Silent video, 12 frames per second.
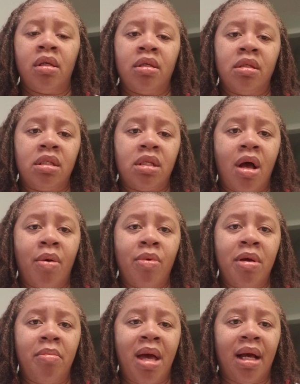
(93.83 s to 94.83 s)
So I
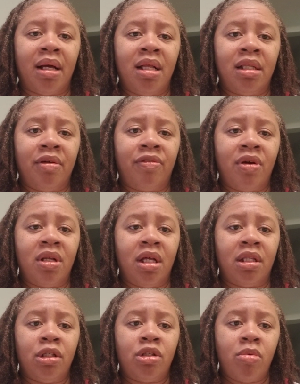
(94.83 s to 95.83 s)
went back under for
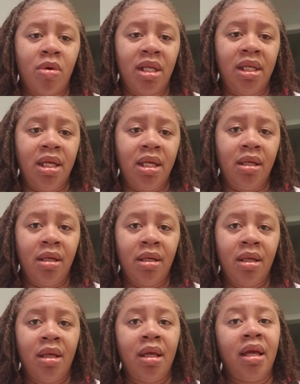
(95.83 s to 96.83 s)
another 20.
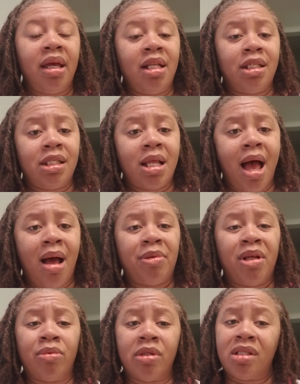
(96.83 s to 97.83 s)
It stopped.
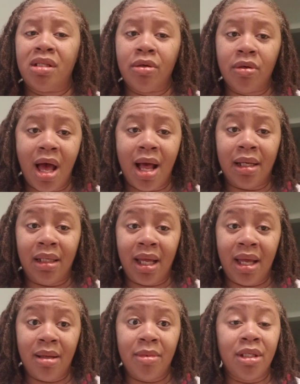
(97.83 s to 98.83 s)
It was still kind of
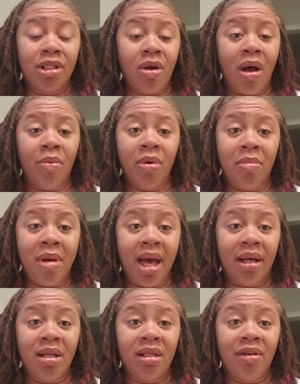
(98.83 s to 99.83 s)
damp. And so I went
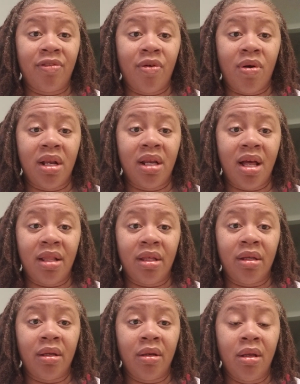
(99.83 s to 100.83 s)
back under for
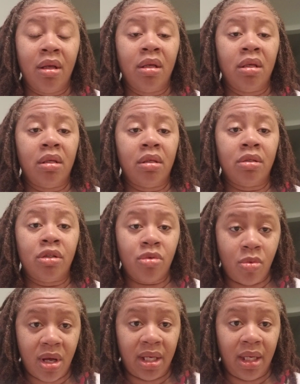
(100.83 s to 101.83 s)
another
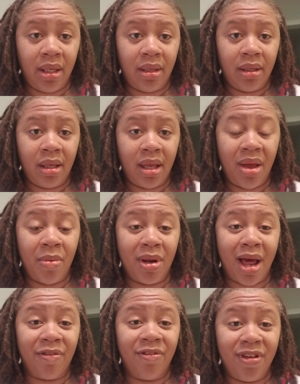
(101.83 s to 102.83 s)
20. And when
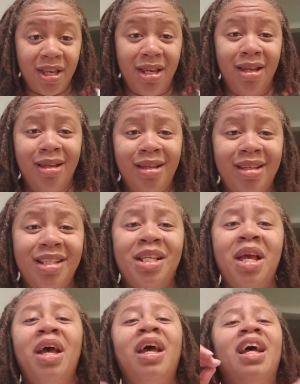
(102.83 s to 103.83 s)
I finished
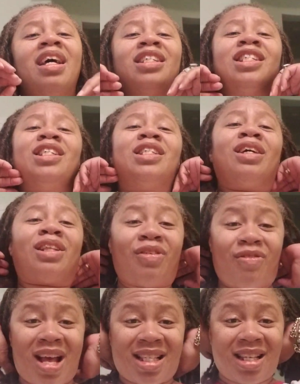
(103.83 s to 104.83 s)
and she took the
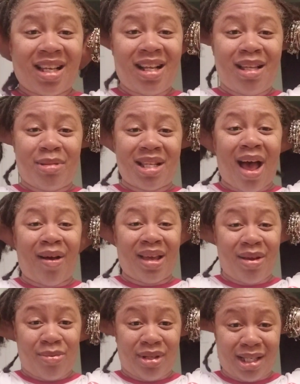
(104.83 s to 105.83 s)
rest of the clips out,
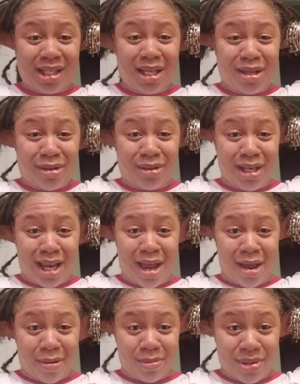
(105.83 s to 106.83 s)
it was still
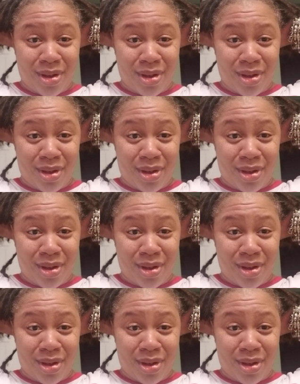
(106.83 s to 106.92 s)
damp